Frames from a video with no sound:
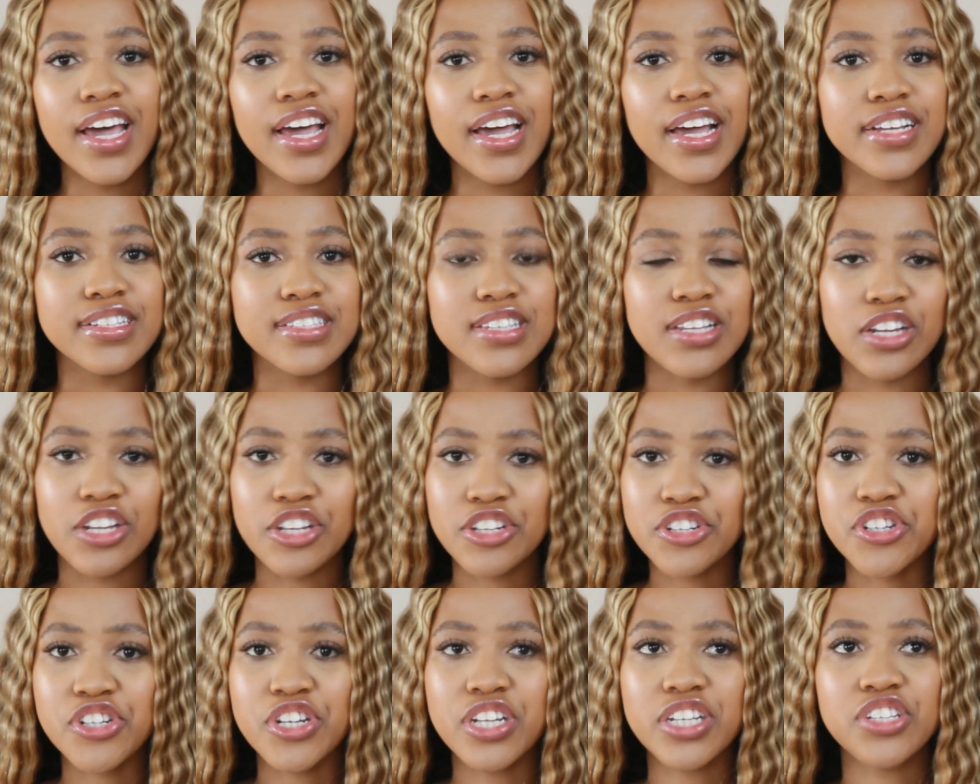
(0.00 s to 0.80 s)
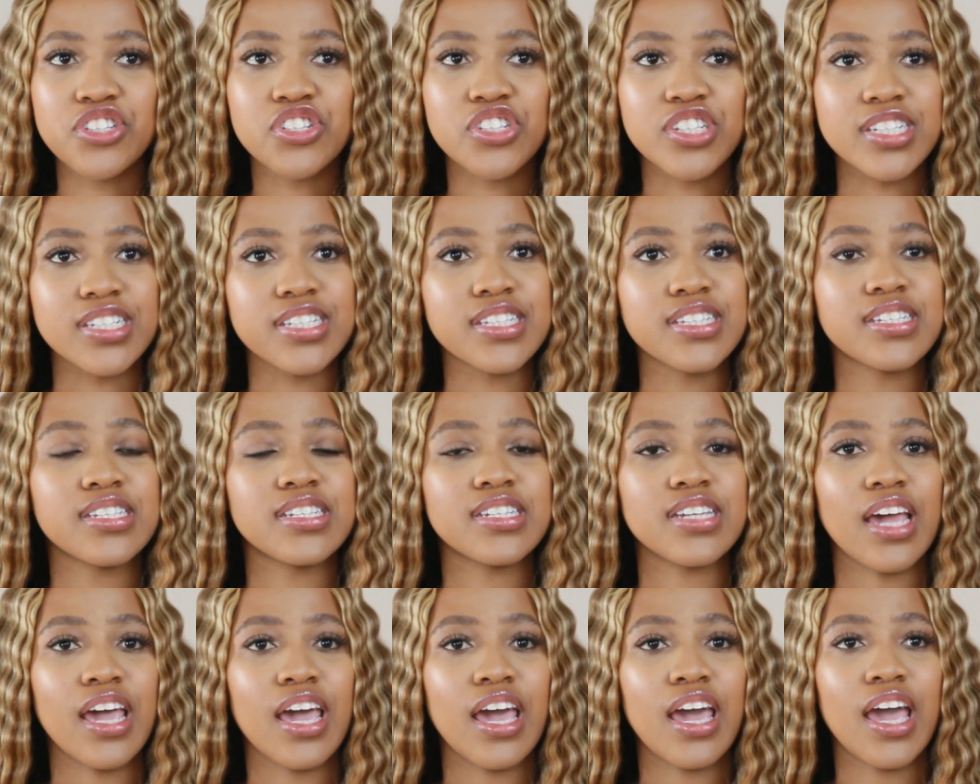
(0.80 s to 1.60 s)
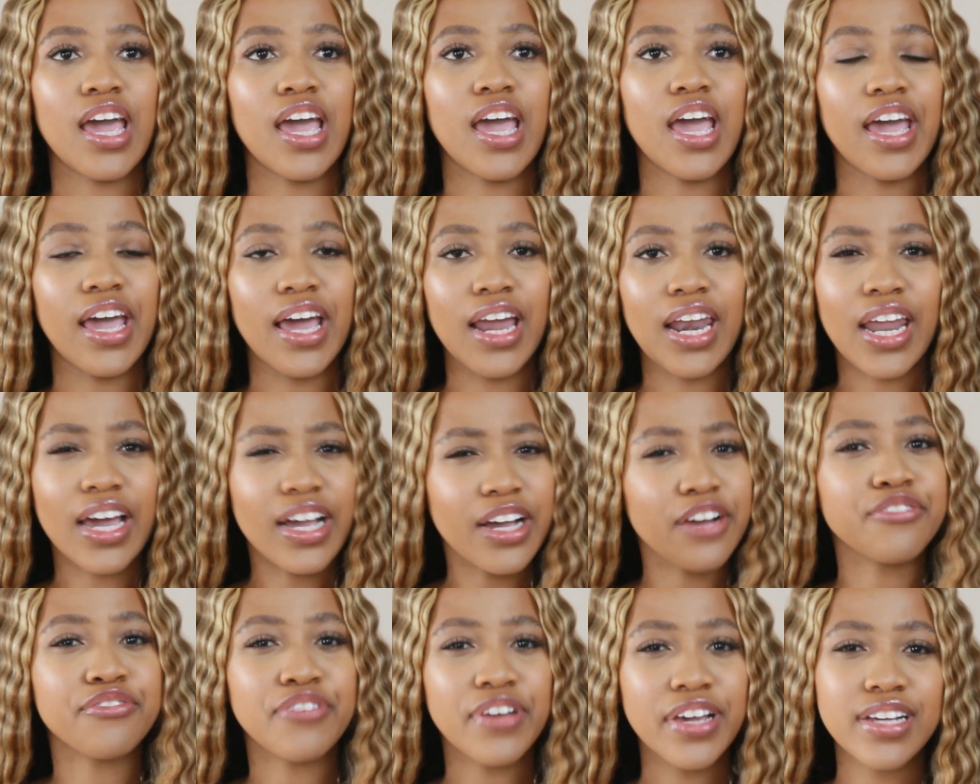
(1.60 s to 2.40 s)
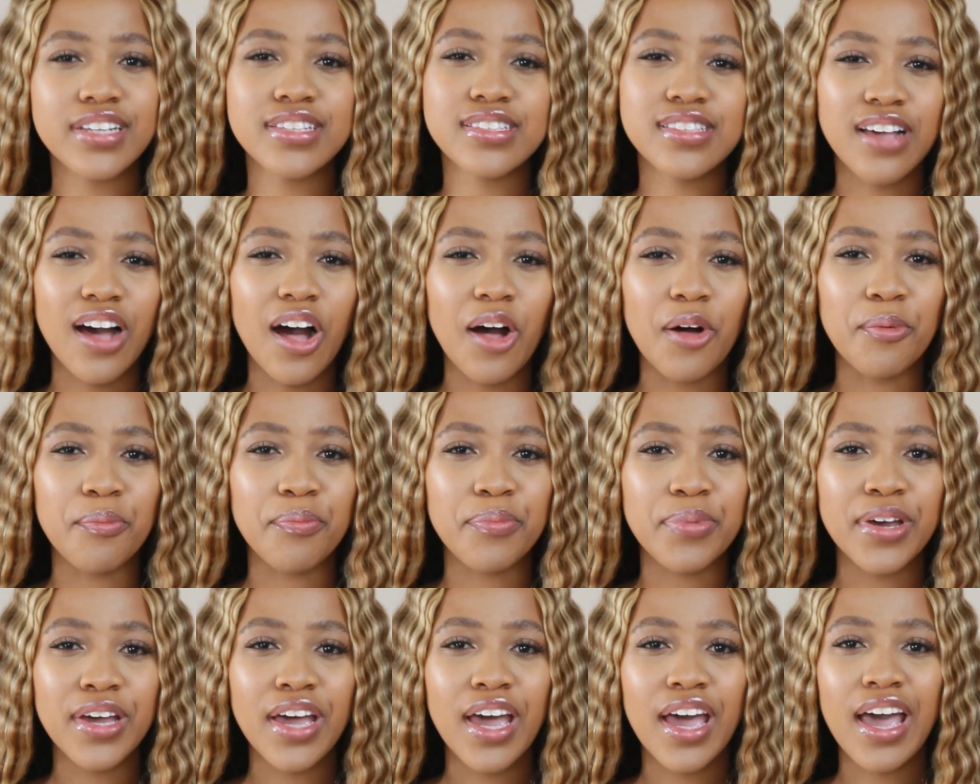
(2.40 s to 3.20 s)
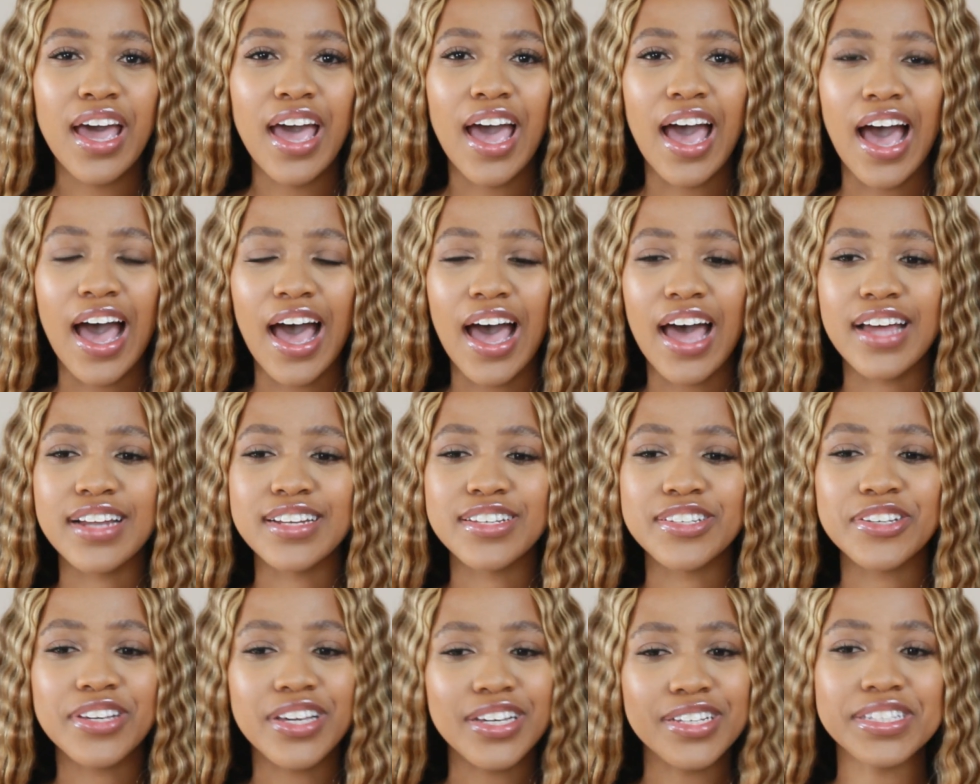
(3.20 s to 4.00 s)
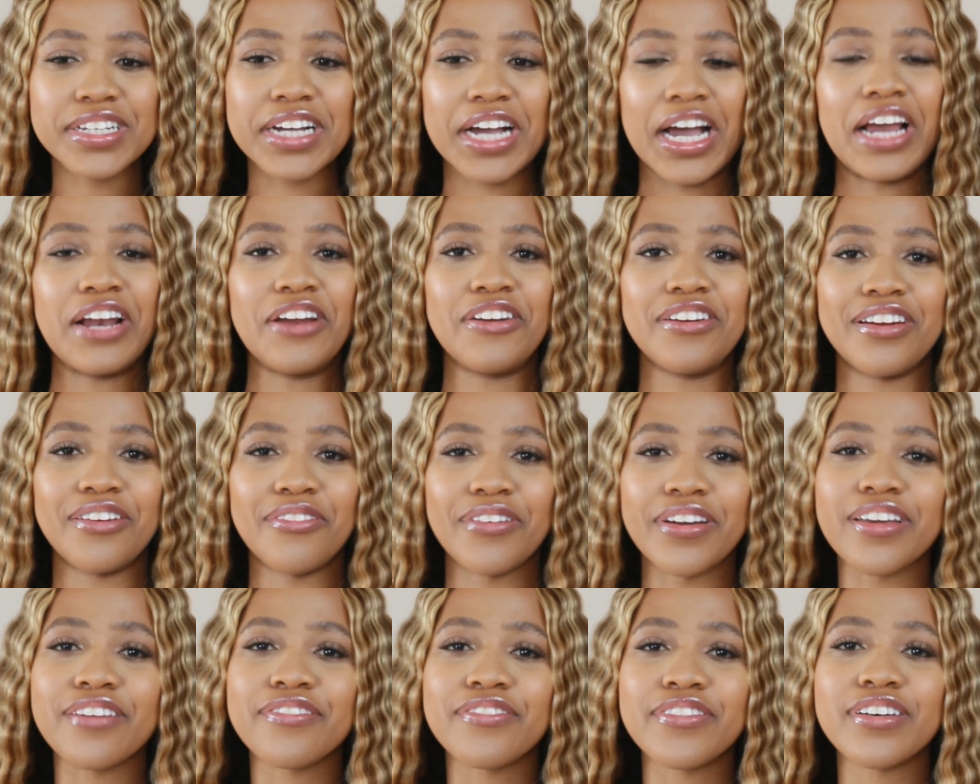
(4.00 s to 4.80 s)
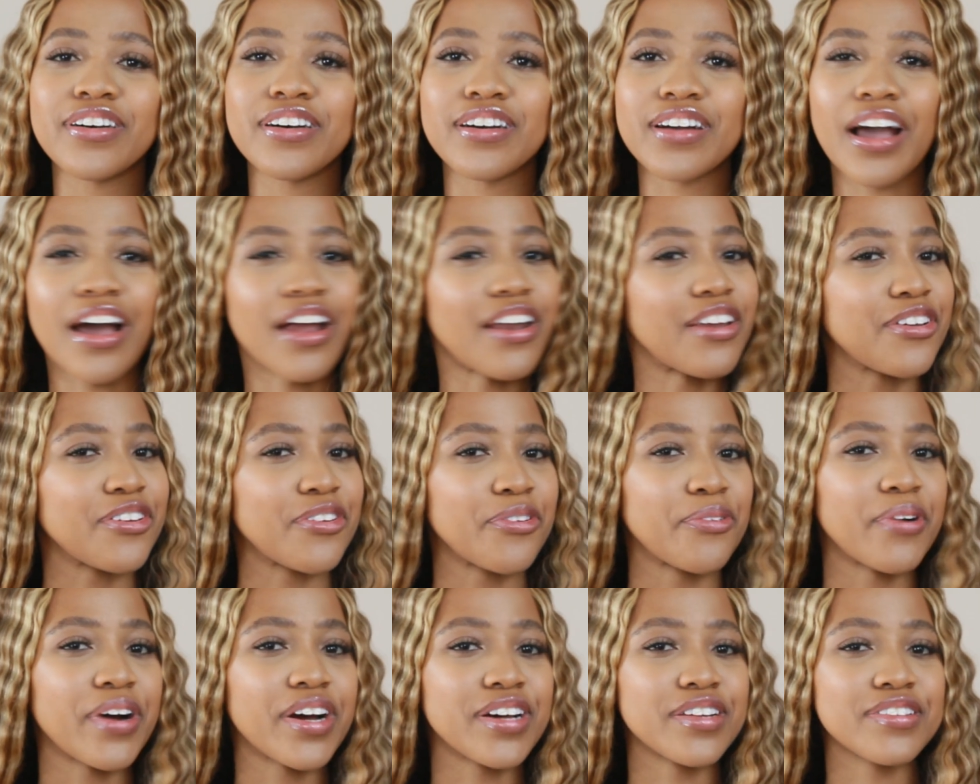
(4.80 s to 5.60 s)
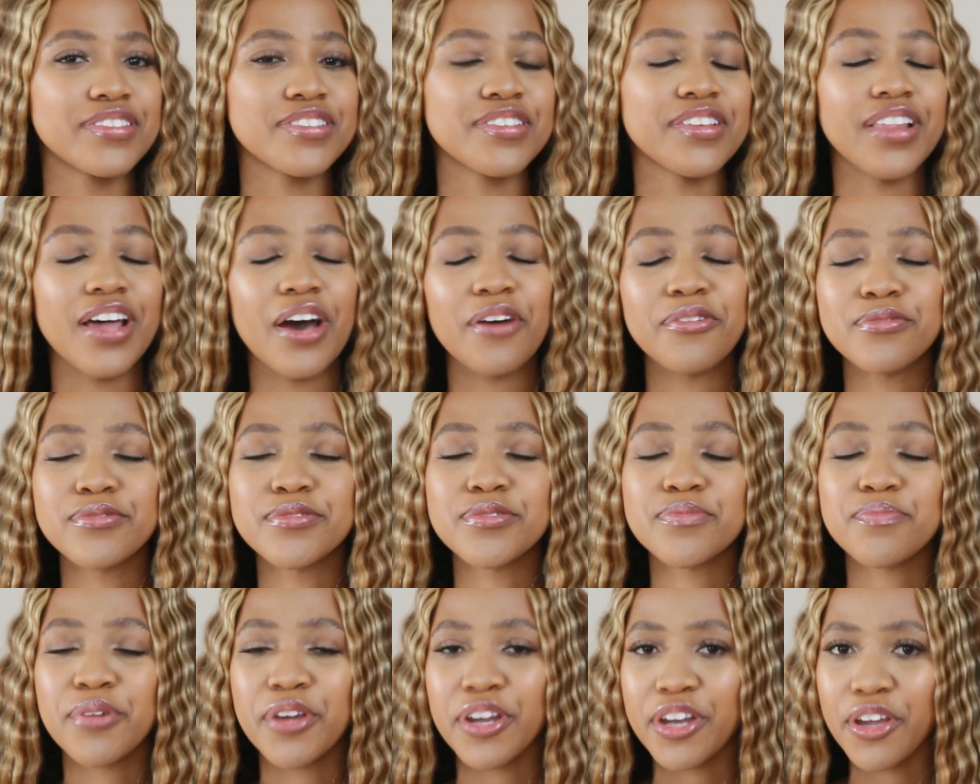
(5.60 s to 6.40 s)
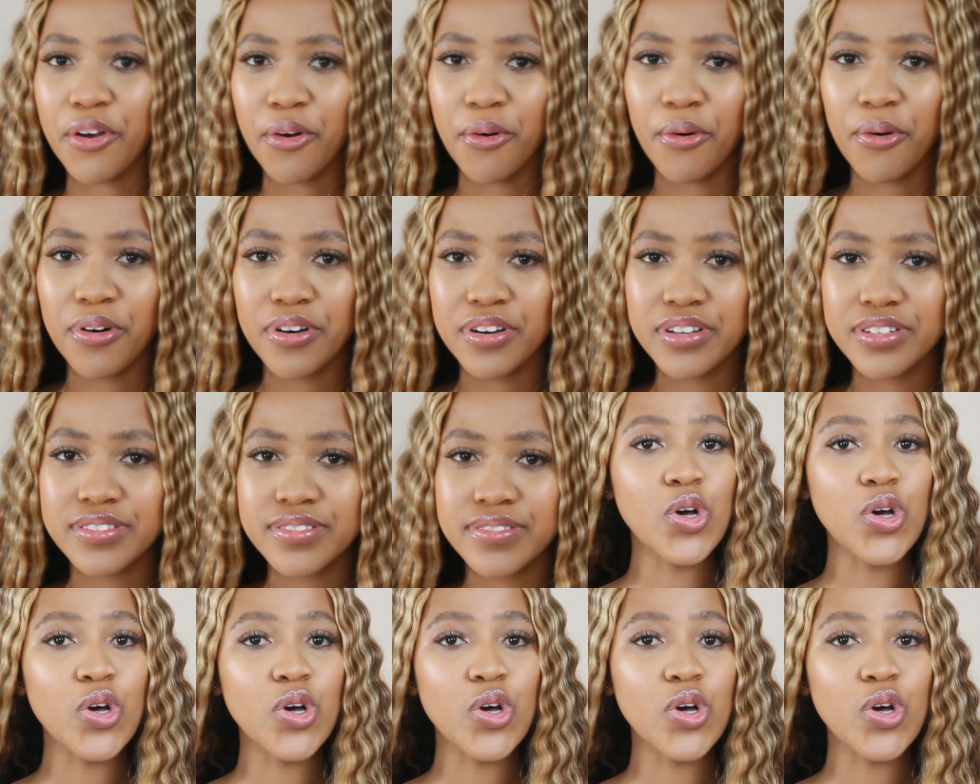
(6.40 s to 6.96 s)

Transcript: It's literally just like a fake scalp, and you get to color it whatever color you want. So that was pretty cool.